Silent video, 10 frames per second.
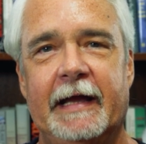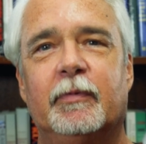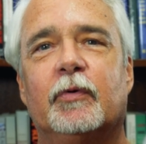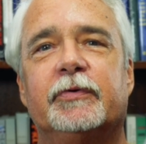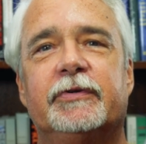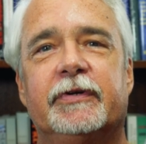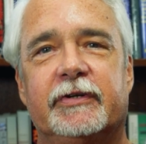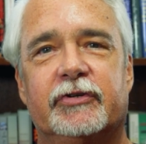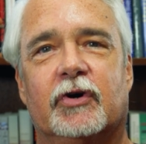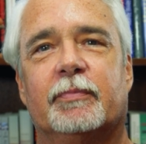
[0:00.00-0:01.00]
able to
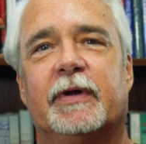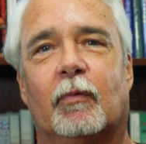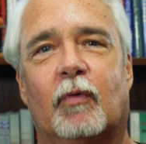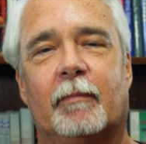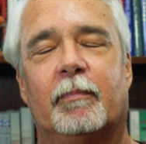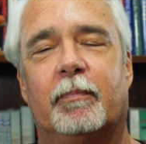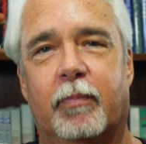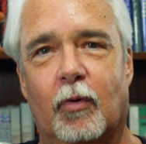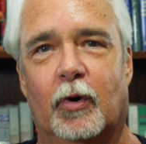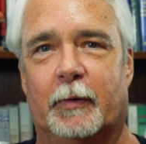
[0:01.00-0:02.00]
determine at what
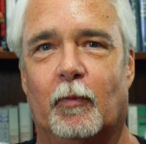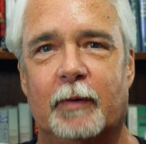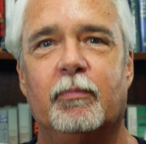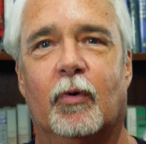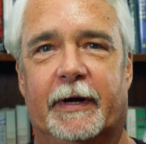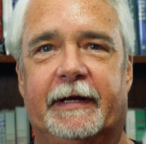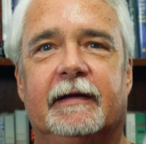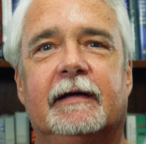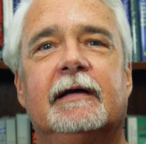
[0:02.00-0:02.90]
point, one point,